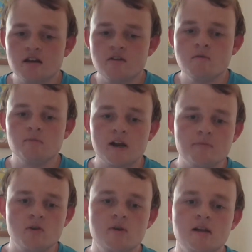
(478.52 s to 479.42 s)
don't
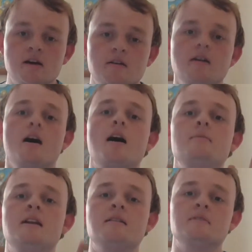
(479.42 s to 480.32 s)
blame Yulia. I
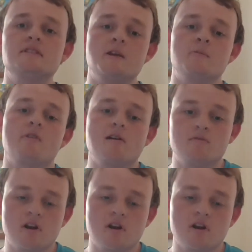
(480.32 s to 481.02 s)
blame the team around